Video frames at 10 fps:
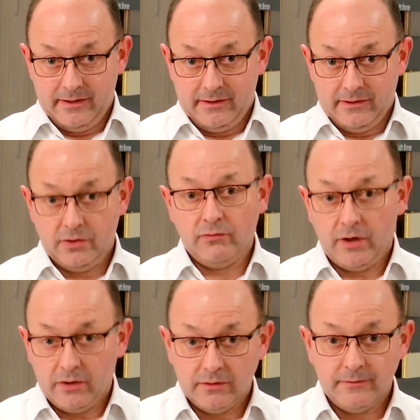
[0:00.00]

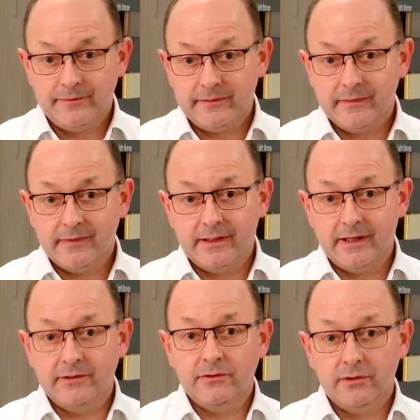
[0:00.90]
role
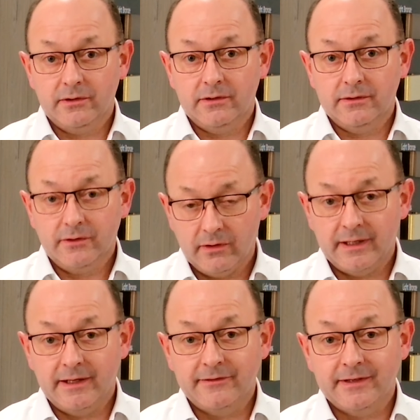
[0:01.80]
and your
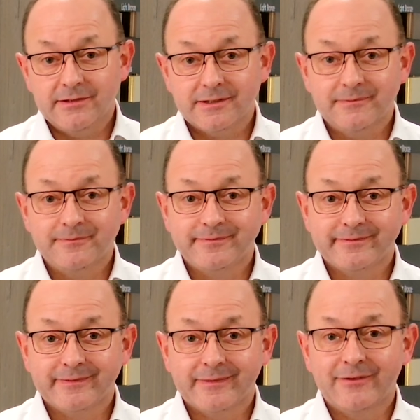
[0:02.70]
organisation.
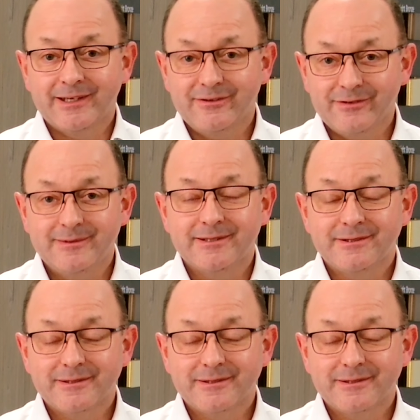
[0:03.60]
Thank you very much.